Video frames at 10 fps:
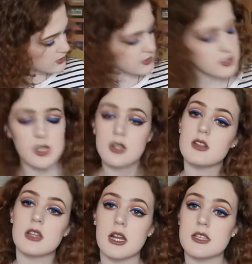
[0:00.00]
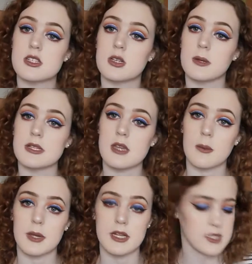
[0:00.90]
just going to show you the last two bits I
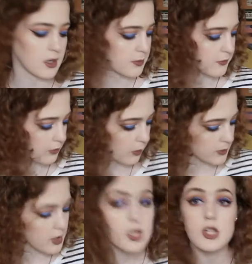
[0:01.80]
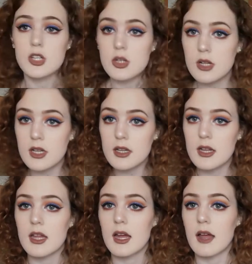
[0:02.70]
picked up from New Look.
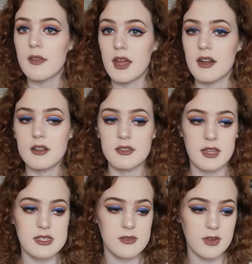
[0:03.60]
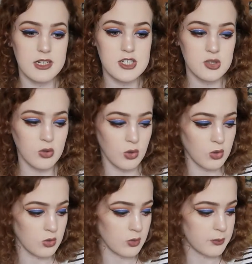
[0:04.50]
And then, that's a very short
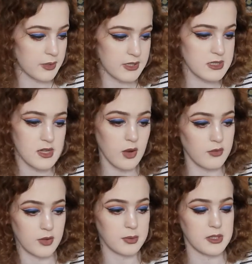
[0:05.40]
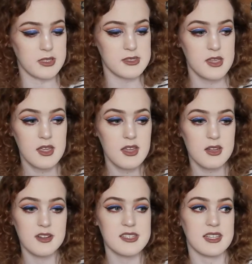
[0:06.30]
haul, but it's over because,
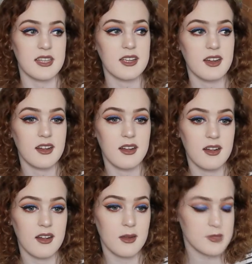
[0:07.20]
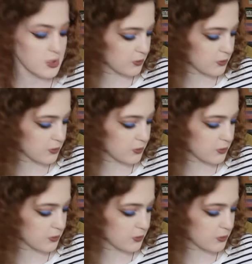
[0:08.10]
honestly, I'm too